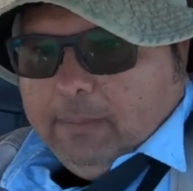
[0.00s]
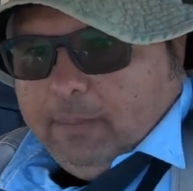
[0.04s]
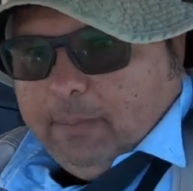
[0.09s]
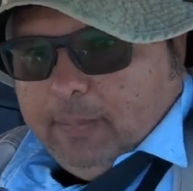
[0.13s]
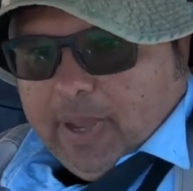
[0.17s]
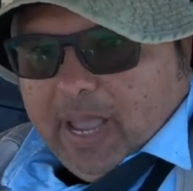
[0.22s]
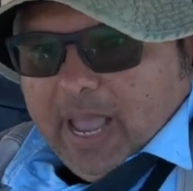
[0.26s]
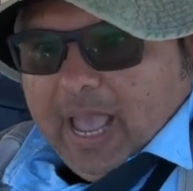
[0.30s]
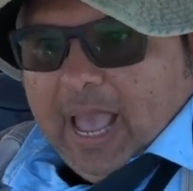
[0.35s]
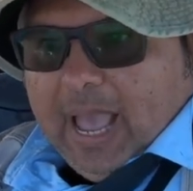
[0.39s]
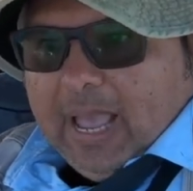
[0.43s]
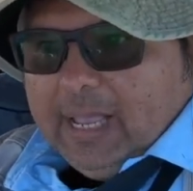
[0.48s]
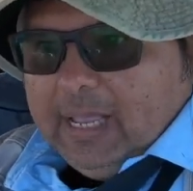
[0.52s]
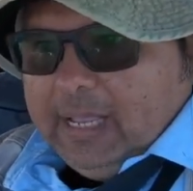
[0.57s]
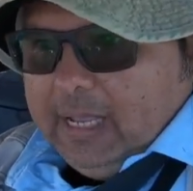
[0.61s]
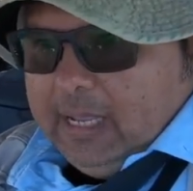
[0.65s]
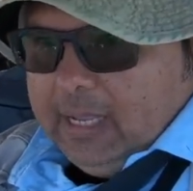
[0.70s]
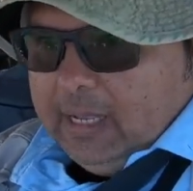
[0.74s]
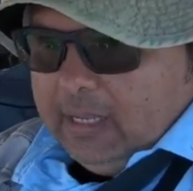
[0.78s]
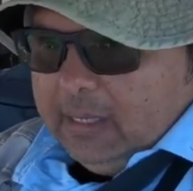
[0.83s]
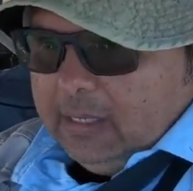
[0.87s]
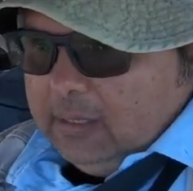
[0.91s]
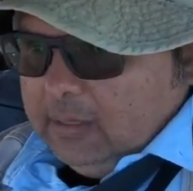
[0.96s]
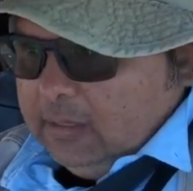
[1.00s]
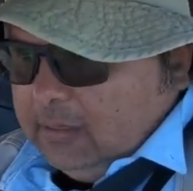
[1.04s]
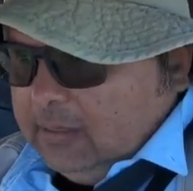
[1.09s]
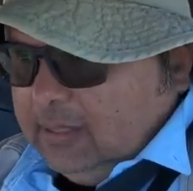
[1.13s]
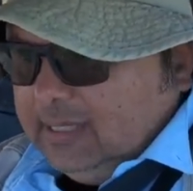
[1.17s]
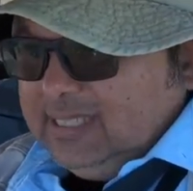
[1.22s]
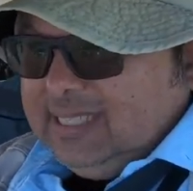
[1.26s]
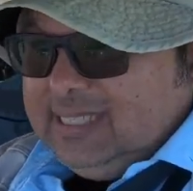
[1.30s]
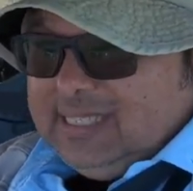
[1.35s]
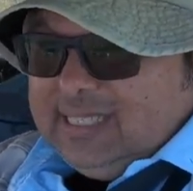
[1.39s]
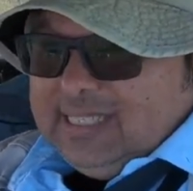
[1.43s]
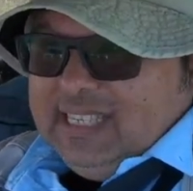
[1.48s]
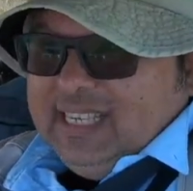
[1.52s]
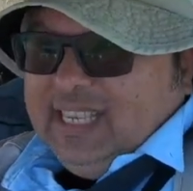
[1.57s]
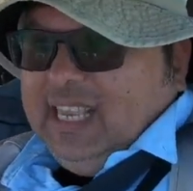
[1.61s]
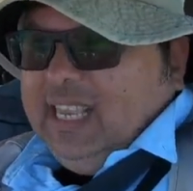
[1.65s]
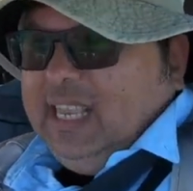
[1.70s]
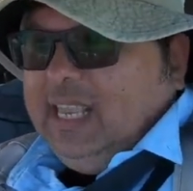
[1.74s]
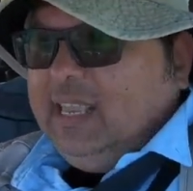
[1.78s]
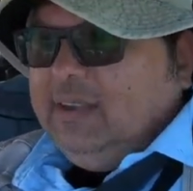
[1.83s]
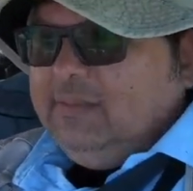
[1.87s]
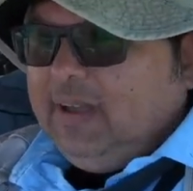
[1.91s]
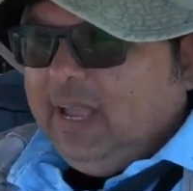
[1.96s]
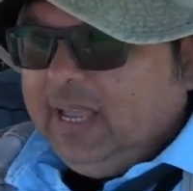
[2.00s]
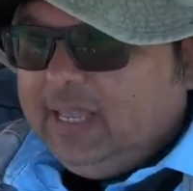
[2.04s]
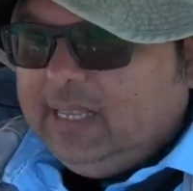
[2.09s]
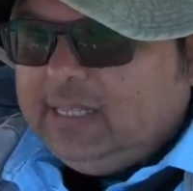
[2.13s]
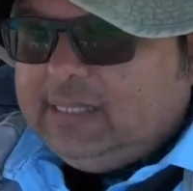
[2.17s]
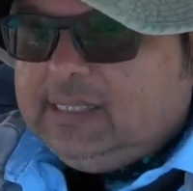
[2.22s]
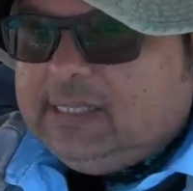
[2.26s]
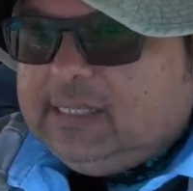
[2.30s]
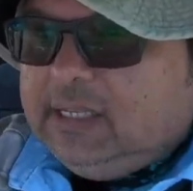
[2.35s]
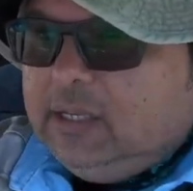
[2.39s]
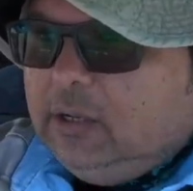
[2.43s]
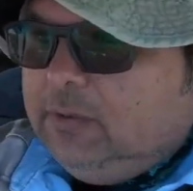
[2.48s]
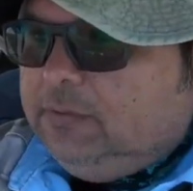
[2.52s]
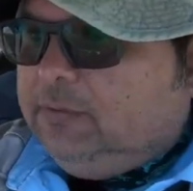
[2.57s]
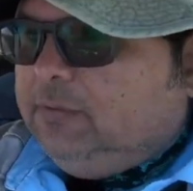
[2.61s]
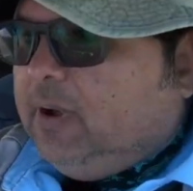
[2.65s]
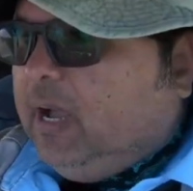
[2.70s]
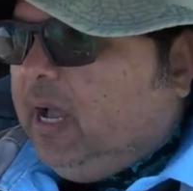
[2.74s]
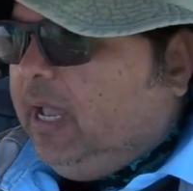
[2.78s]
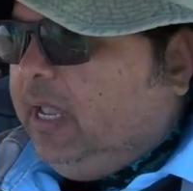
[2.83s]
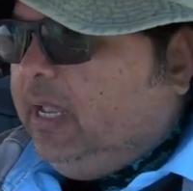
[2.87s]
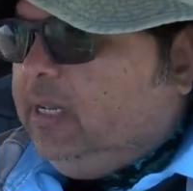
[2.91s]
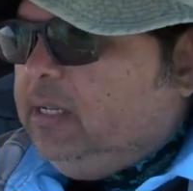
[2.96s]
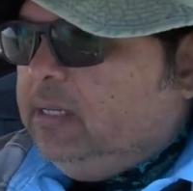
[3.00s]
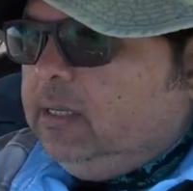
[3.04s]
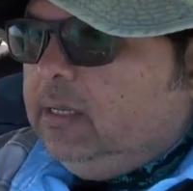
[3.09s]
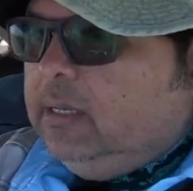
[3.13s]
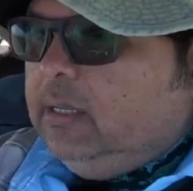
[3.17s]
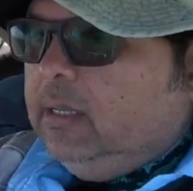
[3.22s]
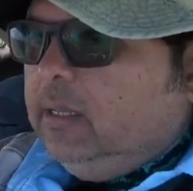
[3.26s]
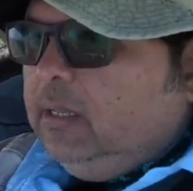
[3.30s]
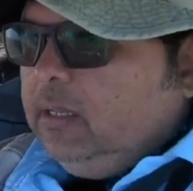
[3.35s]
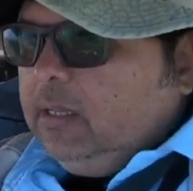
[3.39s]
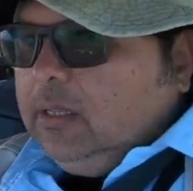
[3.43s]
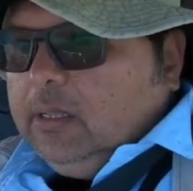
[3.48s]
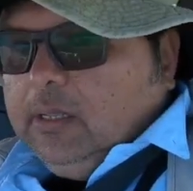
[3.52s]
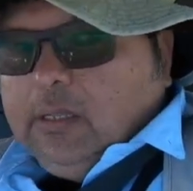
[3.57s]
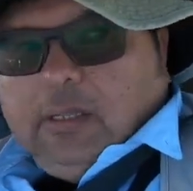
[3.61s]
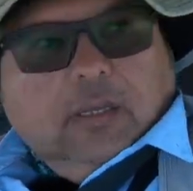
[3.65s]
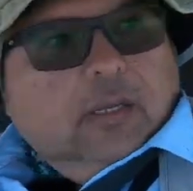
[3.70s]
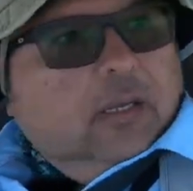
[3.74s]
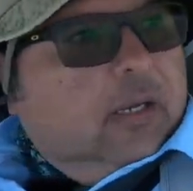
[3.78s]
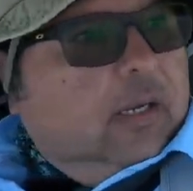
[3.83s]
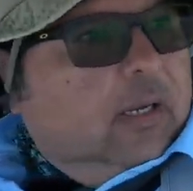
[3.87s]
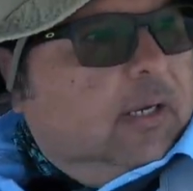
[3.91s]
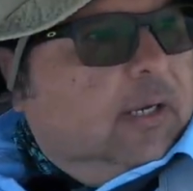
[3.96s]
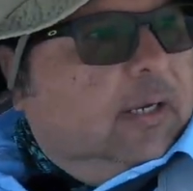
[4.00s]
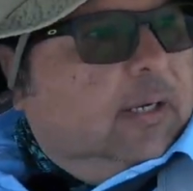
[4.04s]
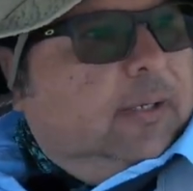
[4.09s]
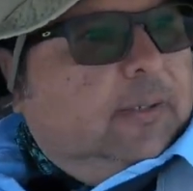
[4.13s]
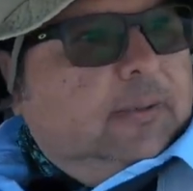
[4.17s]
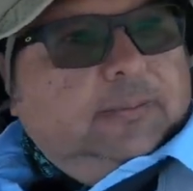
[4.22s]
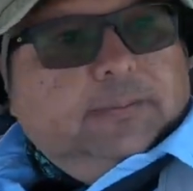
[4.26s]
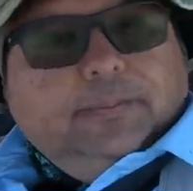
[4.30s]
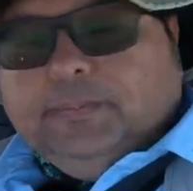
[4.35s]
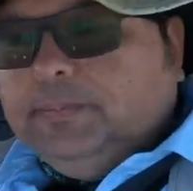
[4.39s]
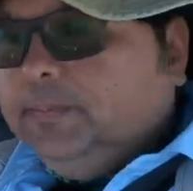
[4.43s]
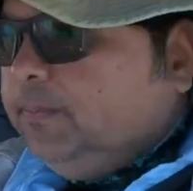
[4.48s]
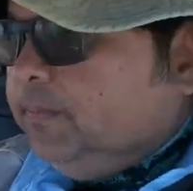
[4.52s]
back to see if I can still find Tanya